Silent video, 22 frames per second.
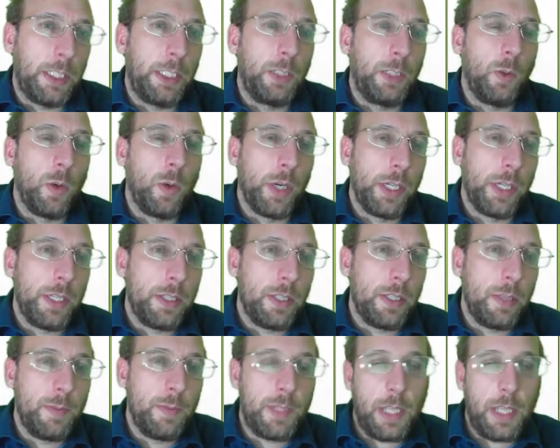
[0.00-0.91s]

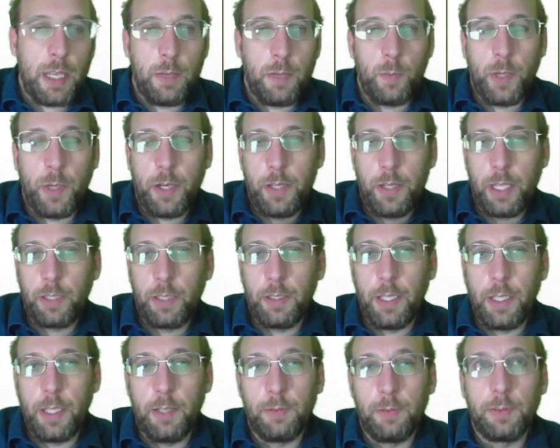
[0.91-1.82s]
organisms and where they
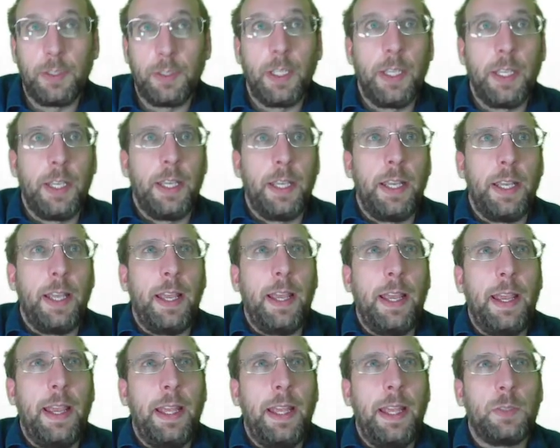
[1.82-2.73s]
live,
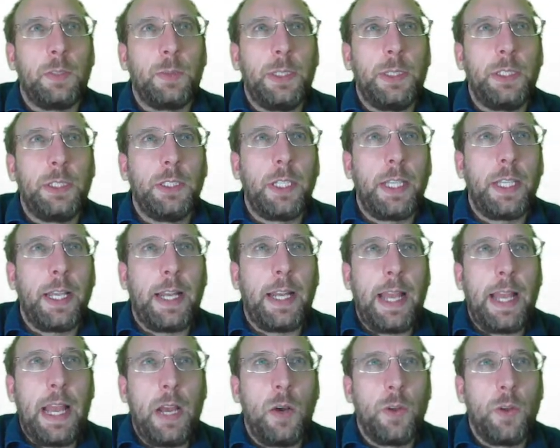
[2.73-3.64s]
and we look at
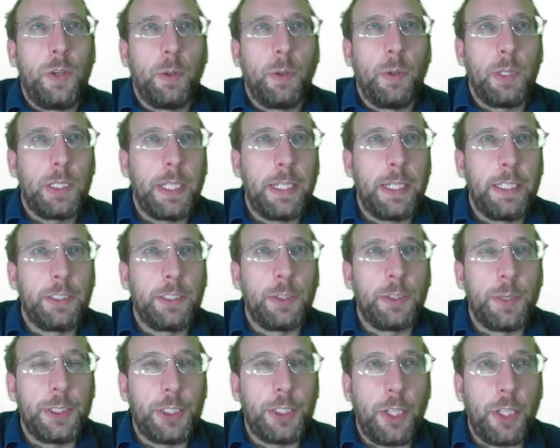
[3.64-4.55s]
how they're related to
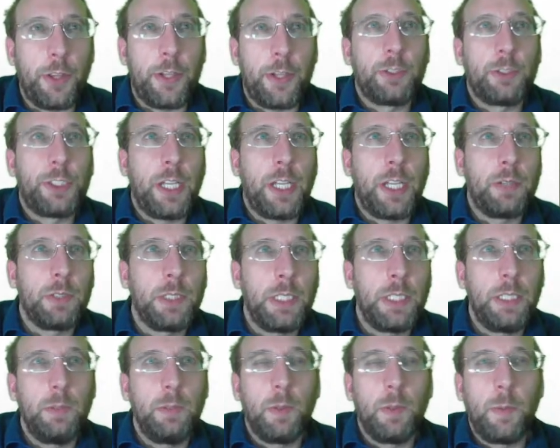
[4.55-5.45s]
each other. Now,
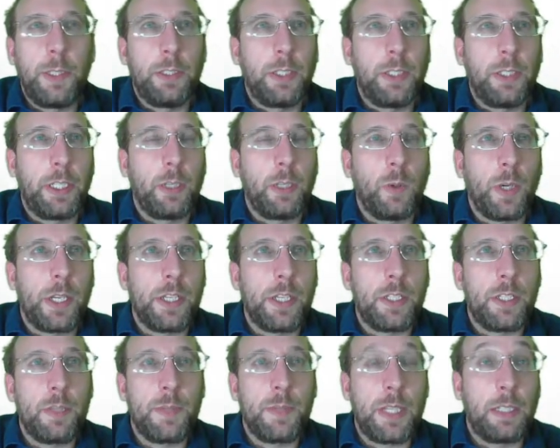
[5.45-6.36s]
generally, when we look at
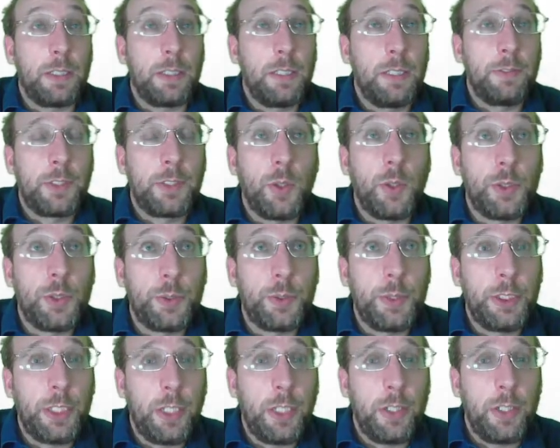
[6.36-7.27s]
organisms that live close to
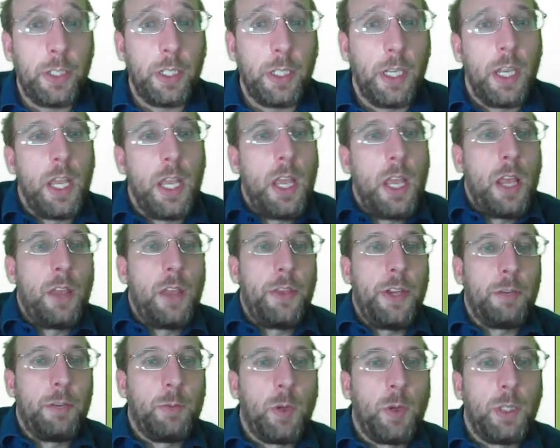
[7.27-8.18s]
each other,
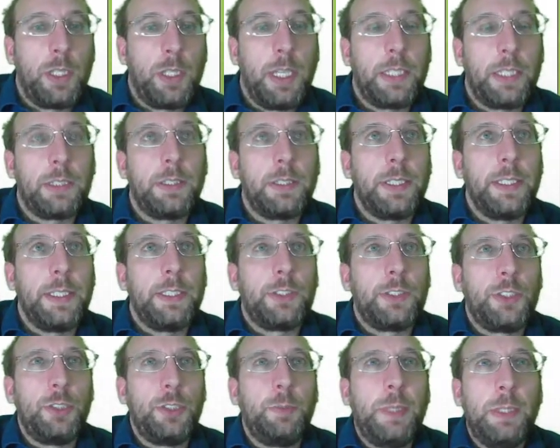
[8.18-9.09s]
they're more likely
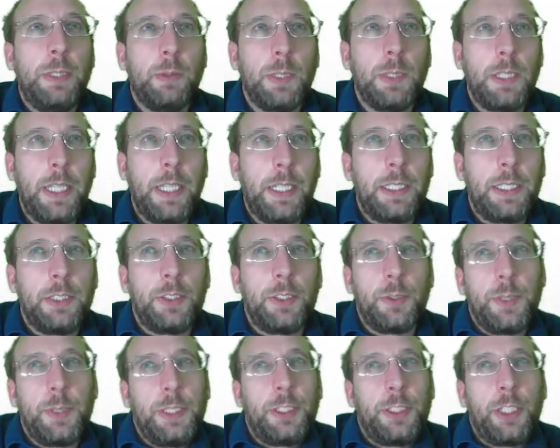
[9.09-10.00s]
to be related to
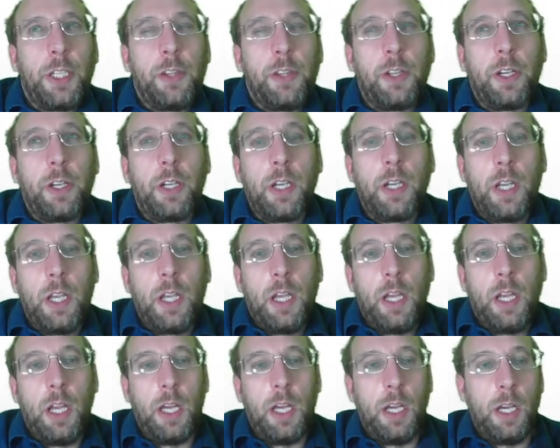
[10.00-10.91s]
each other,
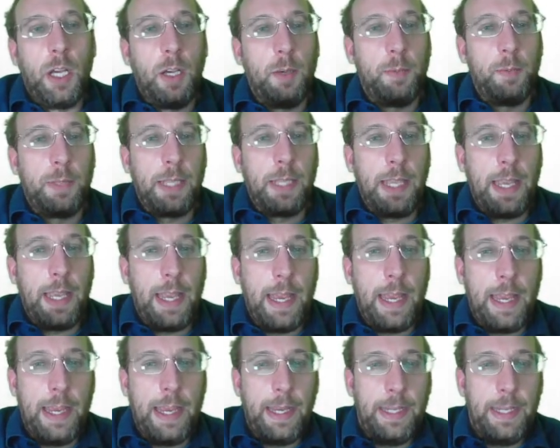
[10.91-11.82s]

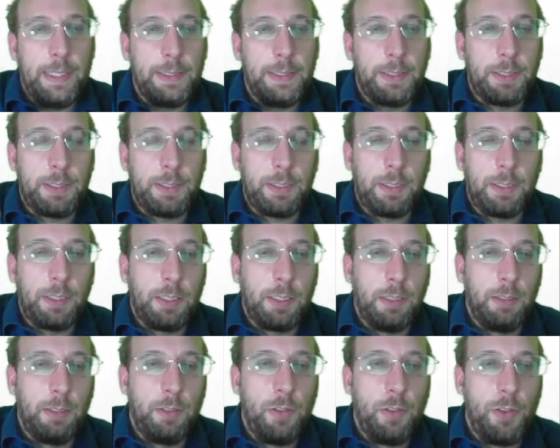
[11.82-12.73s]
and
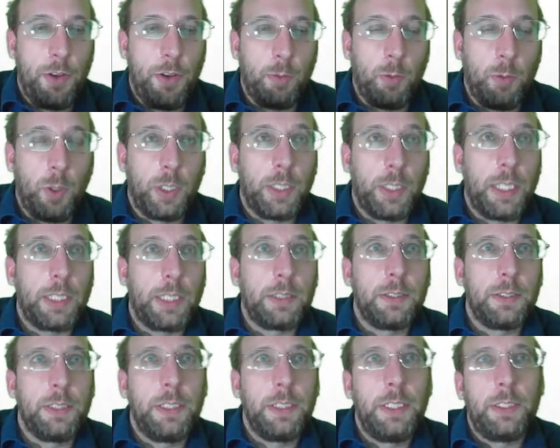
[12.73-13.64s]
they're more
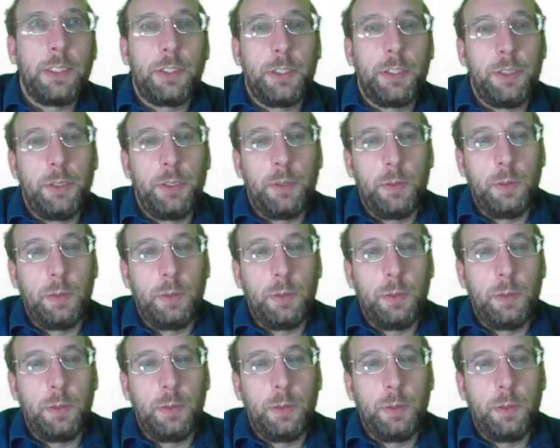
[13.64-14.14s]
likely to